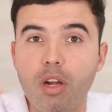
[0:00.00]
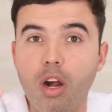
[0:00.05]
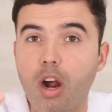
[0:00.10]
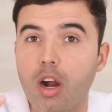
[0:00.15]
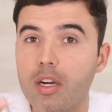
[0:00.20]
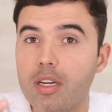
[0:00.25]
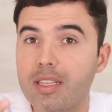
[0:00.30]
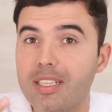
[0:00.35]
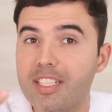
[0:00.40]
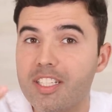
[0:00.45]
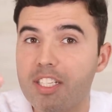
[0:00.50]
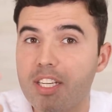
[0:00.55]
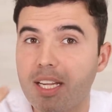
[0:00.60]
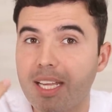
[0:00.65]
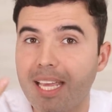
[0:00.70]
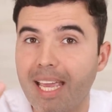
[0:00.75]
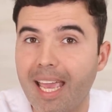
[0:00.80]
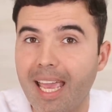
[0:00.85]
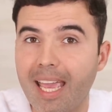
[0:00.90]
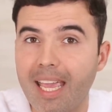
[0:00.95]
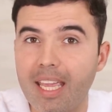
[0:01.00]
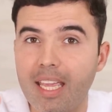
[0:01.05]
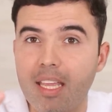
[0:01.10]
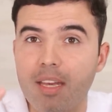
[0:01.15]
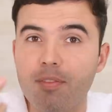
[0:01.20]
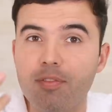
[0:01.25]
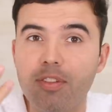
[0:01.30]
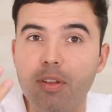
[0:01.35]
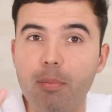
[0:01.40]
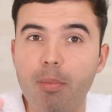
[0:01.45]
cartilage decay,
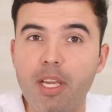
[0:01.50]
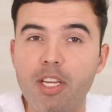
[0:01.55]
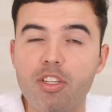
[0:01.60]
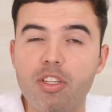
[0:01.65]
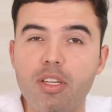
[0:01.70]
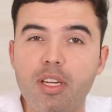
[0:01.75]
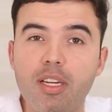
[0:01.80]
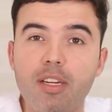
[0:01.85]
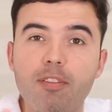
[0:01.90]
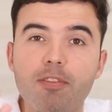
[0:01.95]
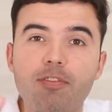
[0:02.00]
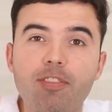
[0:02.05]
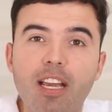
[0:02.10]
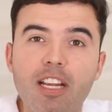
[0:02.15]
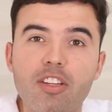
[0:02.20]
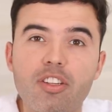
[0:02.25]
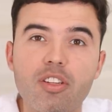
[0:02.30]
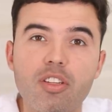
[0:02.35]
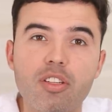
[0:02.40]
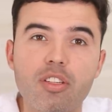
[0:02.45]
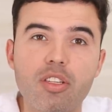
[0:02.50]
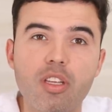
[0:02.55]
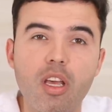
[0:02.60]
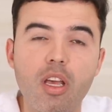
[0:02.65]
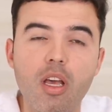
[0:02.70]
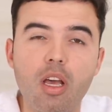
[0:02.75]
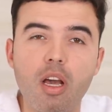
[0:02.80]
inflammation, and infections